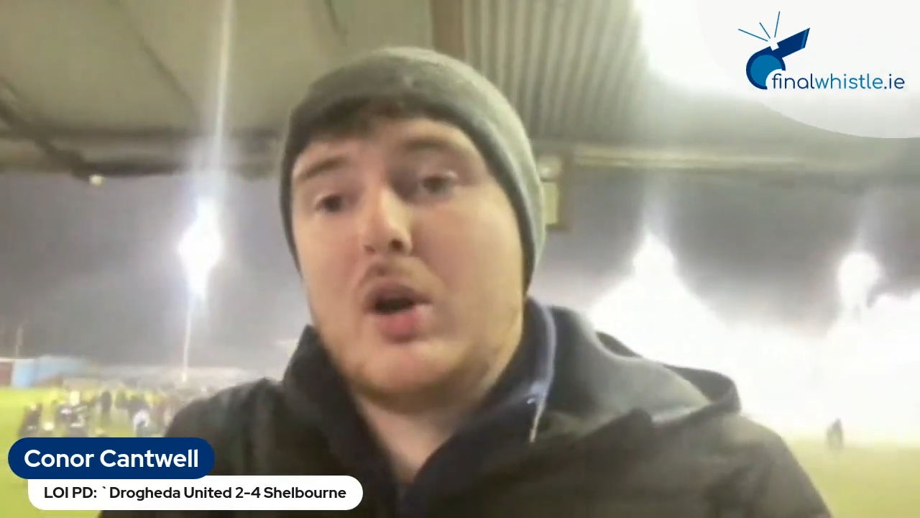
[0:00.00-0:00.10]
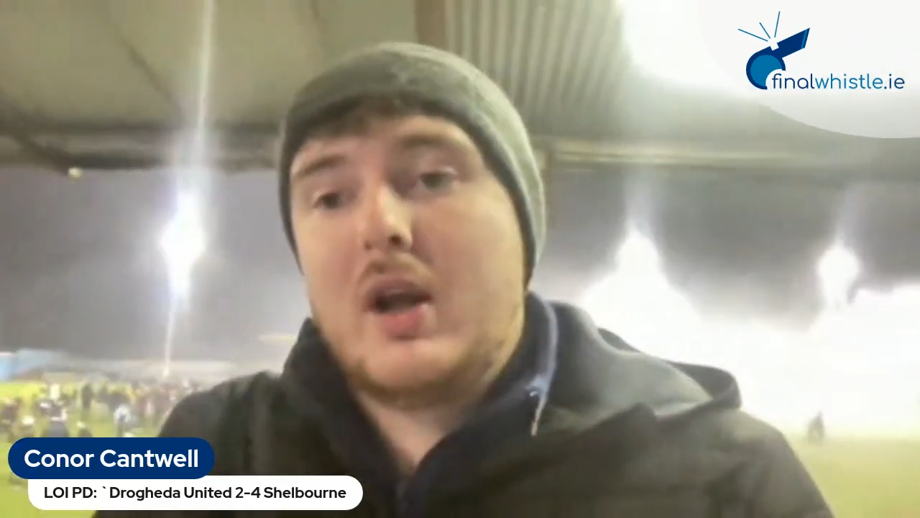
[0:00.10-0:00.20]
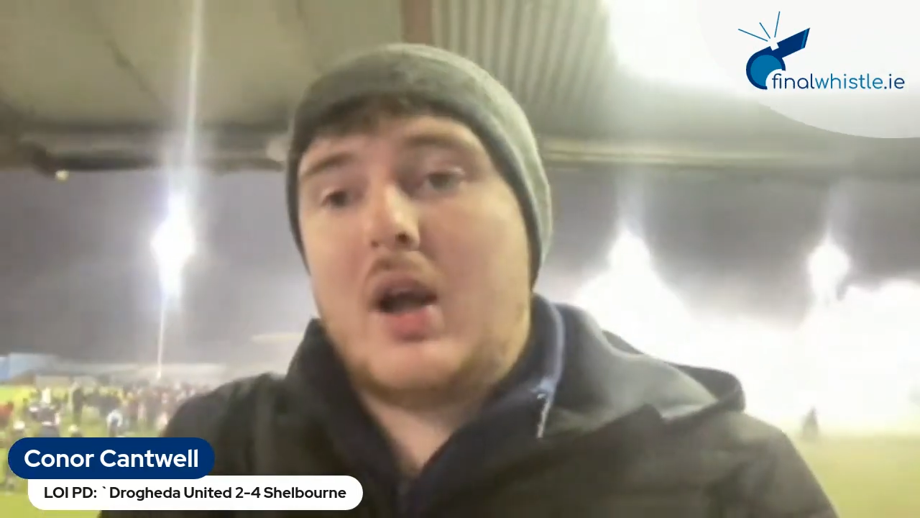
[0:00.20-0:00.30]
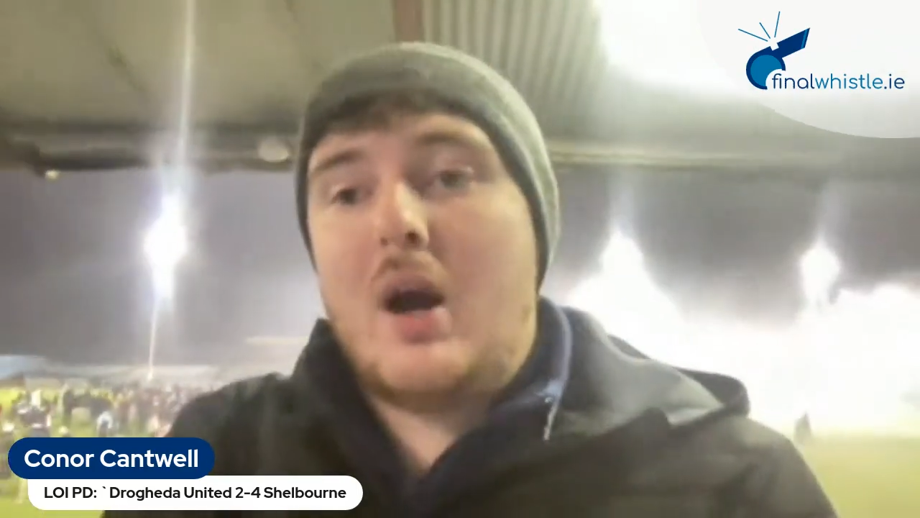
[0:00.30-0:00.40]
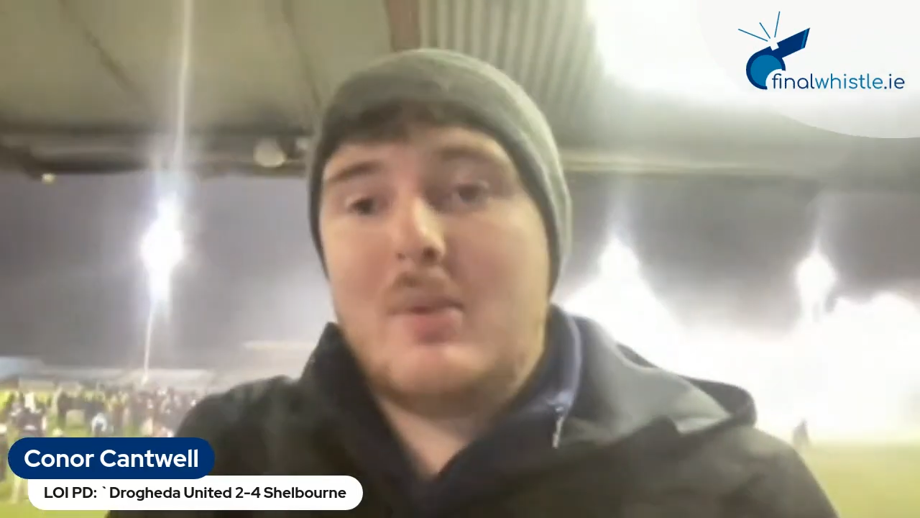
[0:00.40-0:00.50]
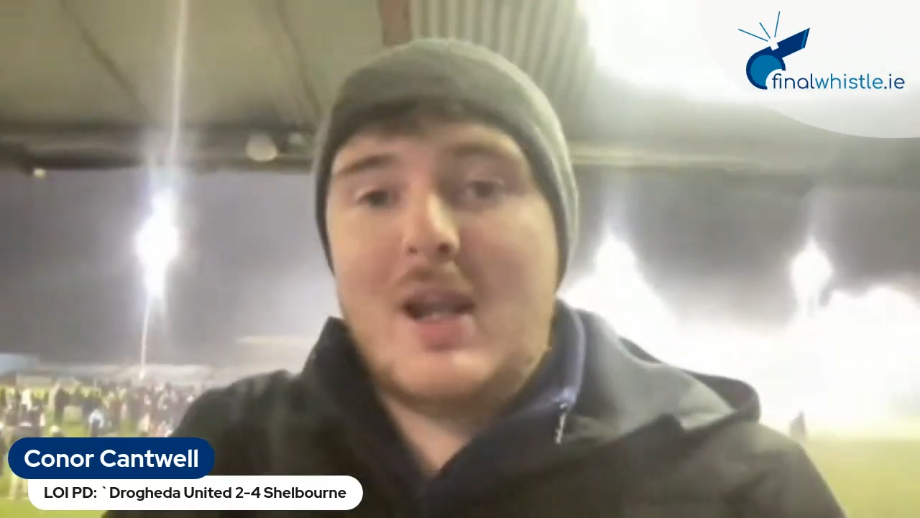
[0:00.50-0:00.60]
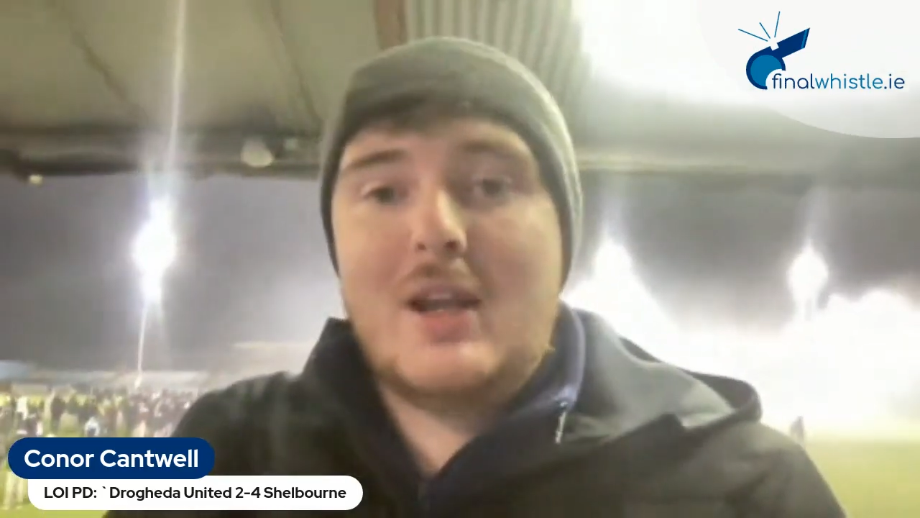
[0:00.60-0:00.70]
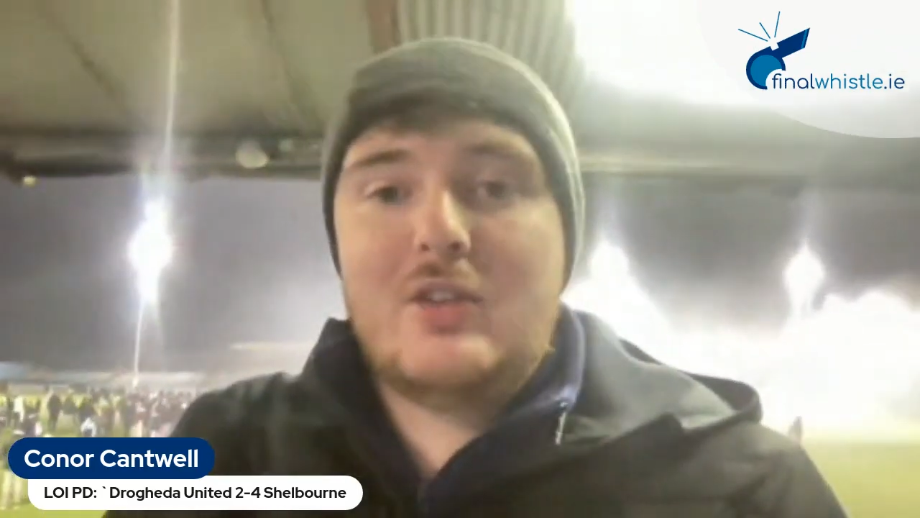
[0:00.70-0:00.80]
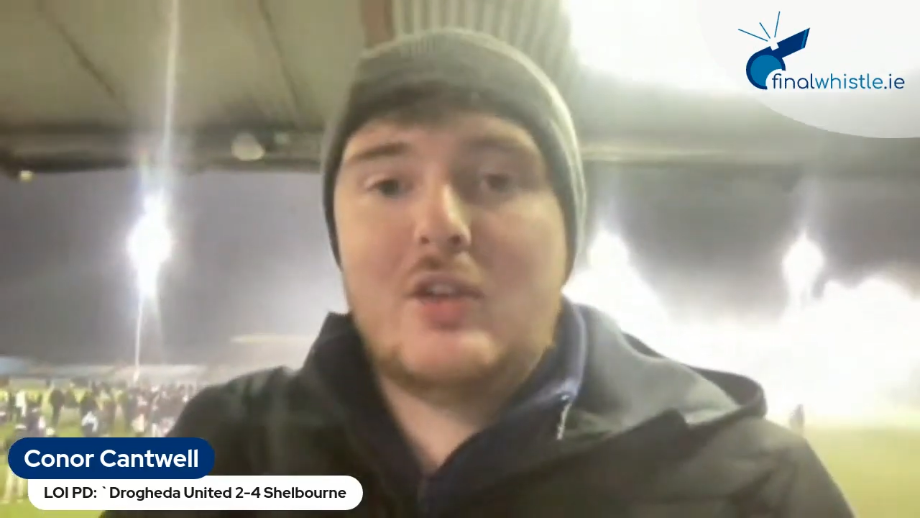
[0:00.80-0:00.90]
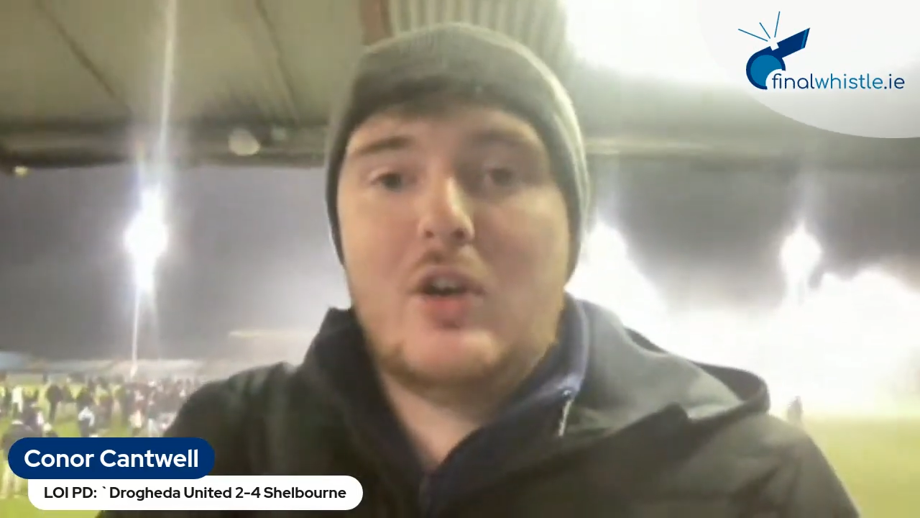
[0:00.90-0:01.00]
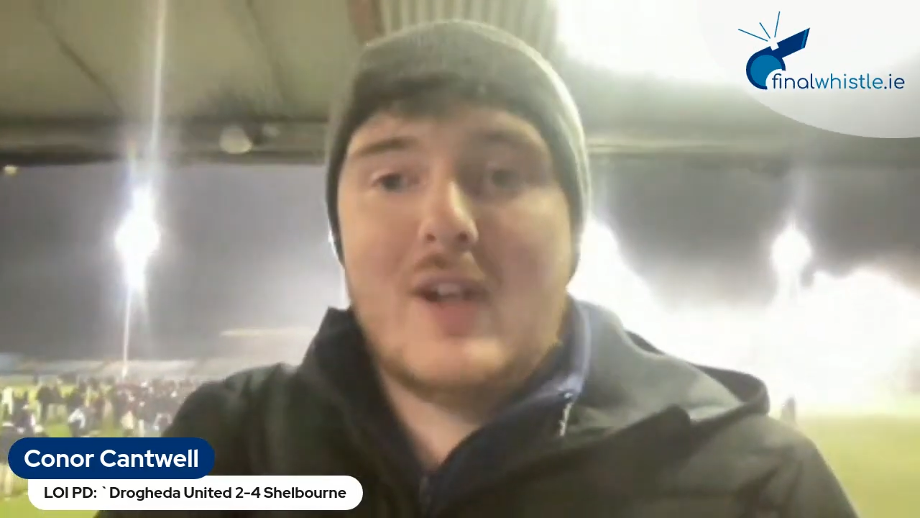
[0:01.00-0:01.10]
combination of a